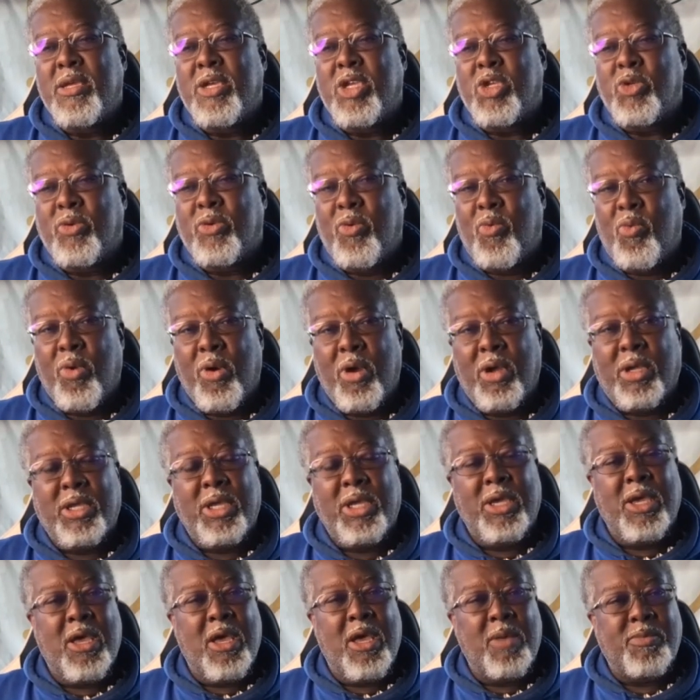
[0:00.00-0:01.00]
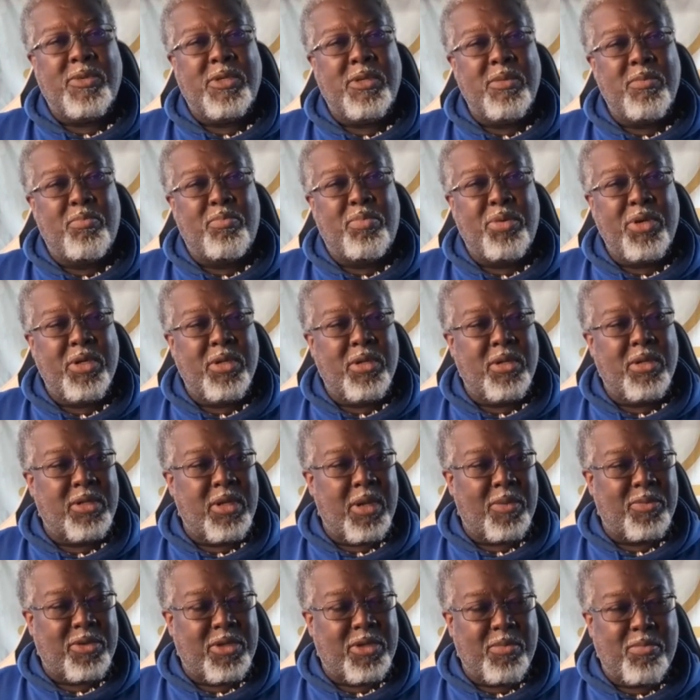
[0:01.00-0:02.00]
As we're working up to
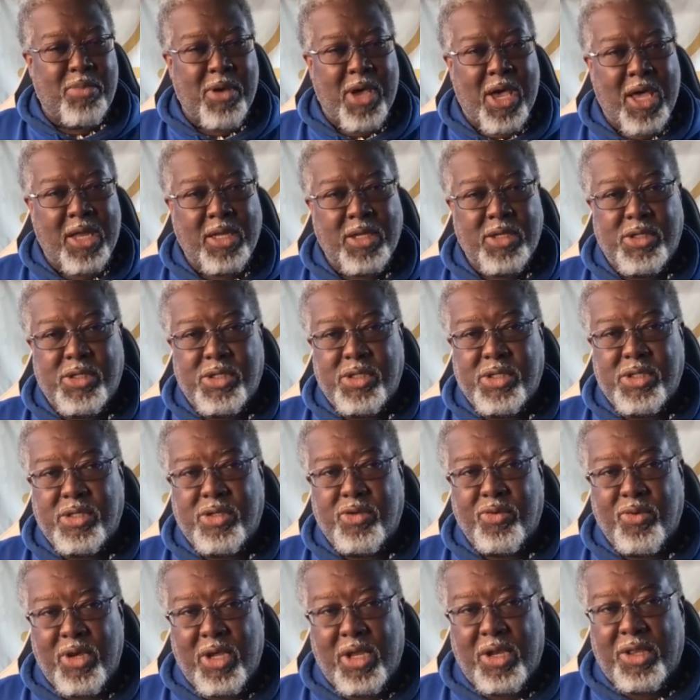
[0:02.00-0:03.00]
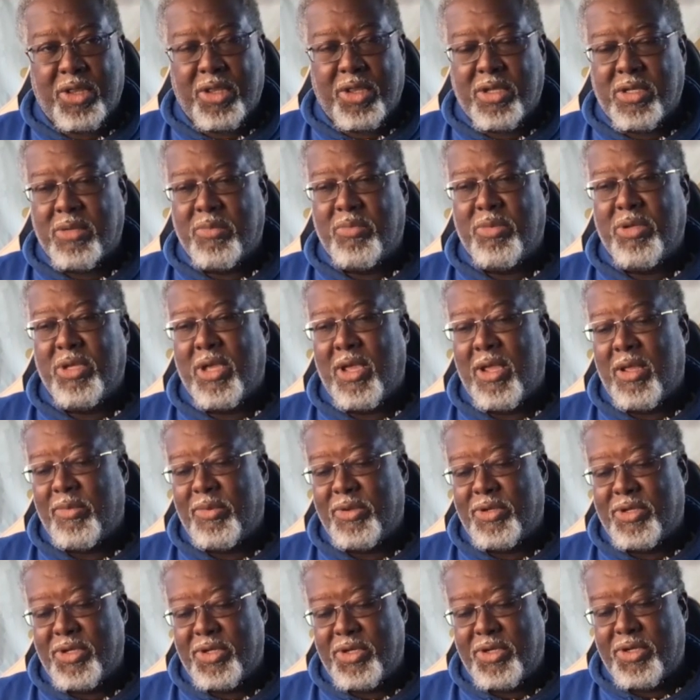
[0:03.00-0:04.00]
build up the body's strength to be able
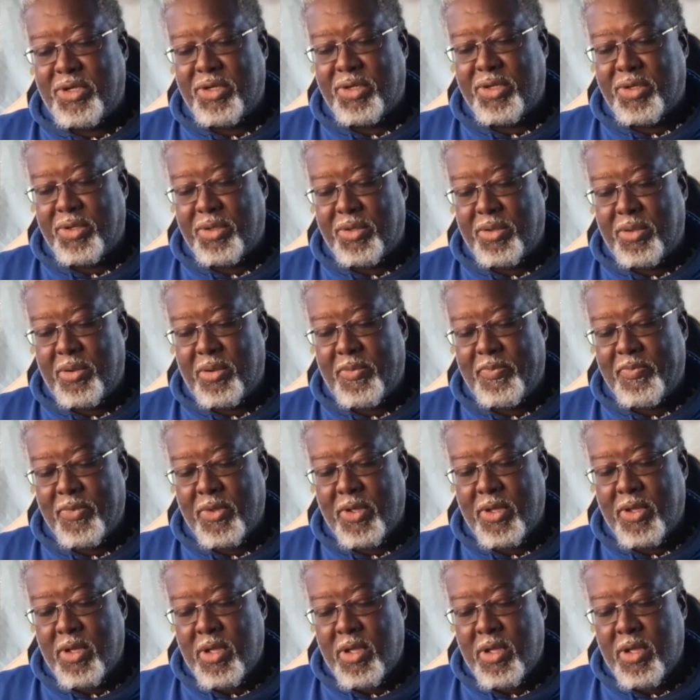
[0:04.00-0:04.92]
to do